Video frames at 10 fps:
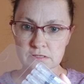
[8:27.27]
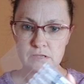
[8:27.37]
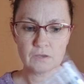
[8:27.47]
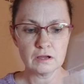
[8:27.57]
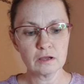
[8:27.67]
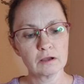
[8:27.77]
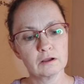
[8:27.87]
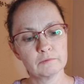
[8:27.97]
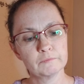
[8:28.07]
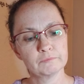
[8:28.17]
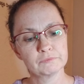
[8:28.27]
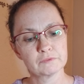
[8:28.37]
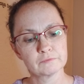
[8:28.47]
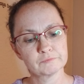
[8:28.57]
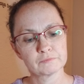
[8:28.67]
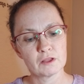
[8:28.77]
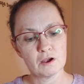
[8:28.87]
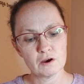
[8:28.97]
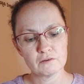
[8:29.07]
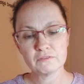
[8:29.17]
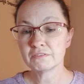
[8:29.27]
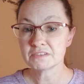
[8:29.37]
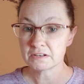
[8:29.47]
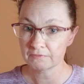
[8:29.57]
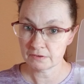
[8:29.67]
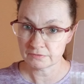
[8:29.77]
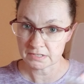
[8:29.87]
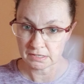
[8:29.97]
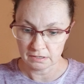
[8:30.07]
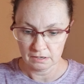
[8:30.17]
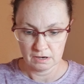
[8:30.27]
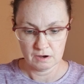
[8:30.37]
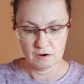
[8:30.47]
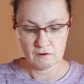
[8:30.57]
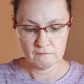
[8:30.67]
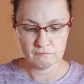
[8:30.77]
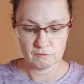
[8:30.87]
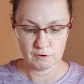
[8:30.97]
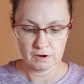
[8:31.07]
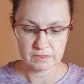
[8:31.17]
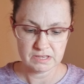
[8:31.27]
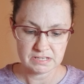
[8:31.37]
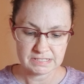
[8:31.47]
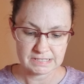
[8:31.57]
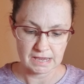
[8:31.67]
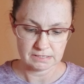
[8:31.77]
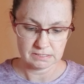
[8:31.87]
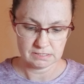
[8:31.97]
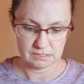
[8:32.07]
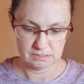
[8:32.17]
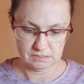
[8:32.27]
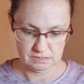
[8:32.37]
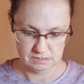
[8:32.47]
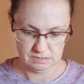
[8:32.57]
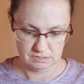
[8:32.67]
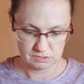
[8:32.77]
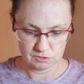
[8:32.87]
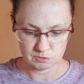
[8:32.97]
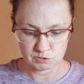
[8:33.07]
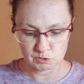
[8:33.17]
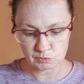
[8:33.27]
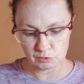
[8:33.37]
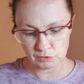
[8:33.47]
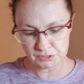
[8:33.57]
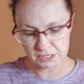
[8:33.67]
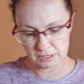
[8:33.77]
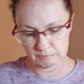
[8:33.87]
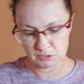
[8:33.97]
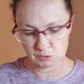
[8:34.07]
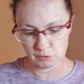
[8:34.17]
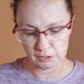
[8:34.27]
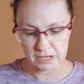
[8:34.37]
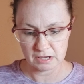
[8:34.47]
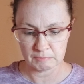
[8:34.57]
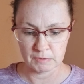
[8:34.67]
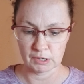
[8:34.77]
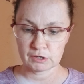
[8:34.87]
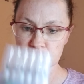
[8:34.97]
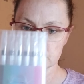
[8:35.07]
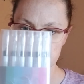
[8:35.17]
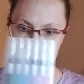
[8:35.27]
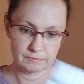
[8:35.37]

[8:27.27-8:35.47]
are $15.50 for the set. So dual tip, dual ink markers.